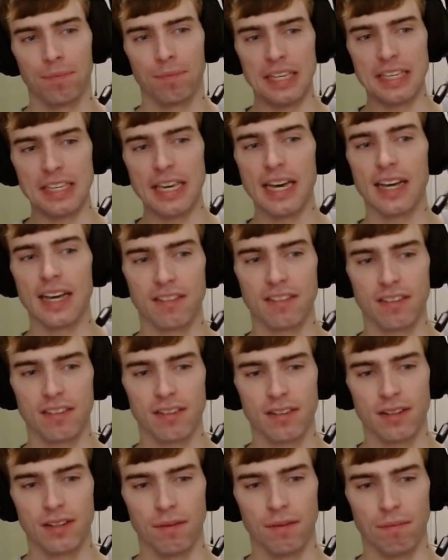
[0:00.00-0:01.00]
yes,
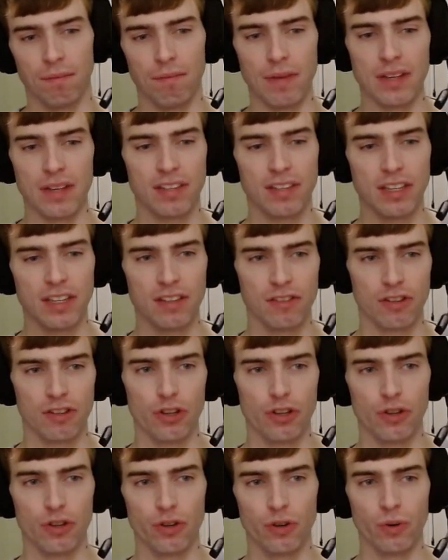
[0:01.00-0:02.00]
missing
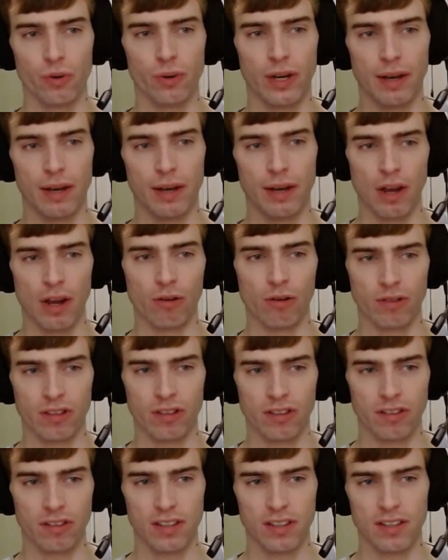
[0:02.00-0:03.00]
2
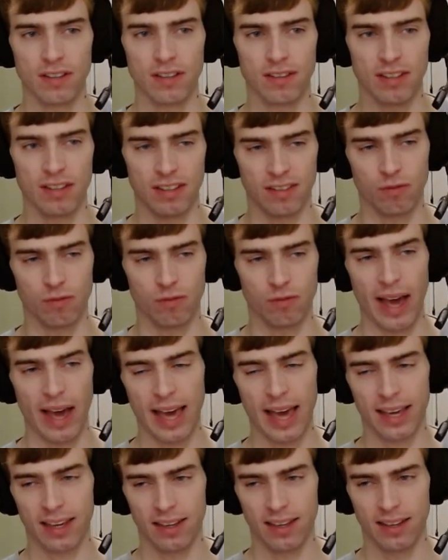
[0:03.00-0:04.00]
Hypnosises is whack.